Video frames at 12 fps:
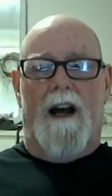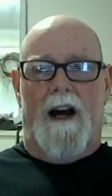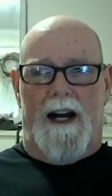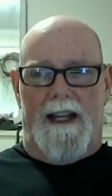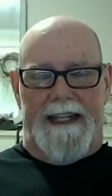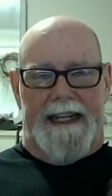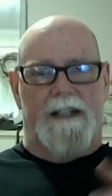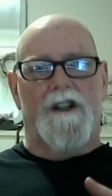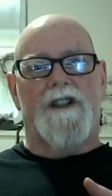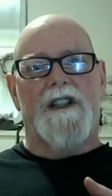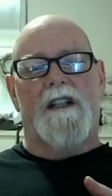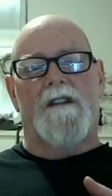
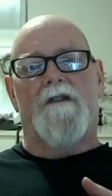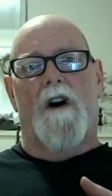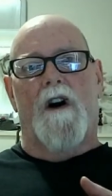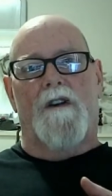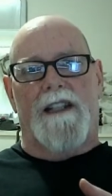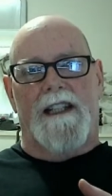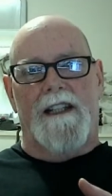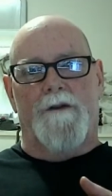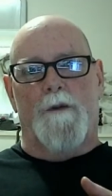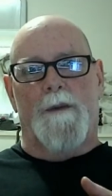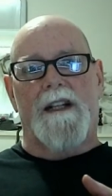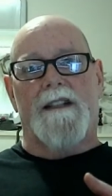energy of all evil,
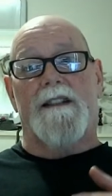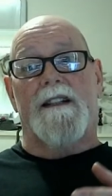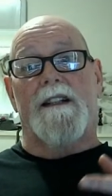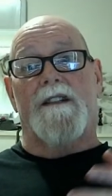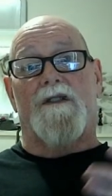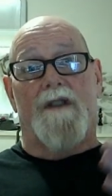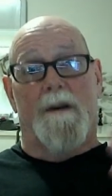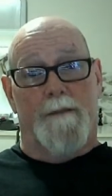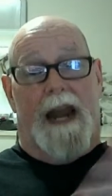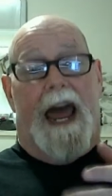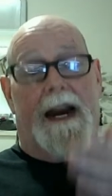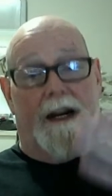because it is the
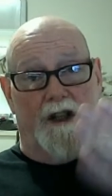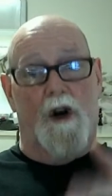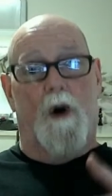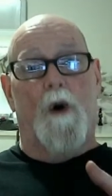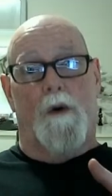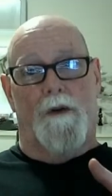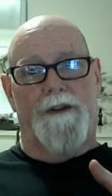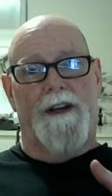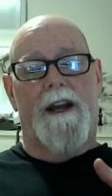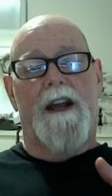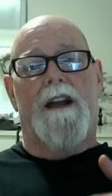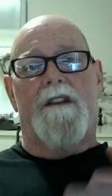black gold
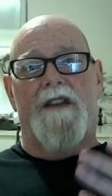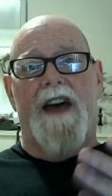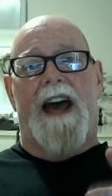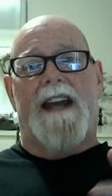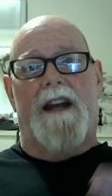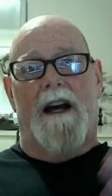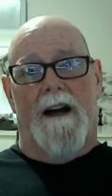that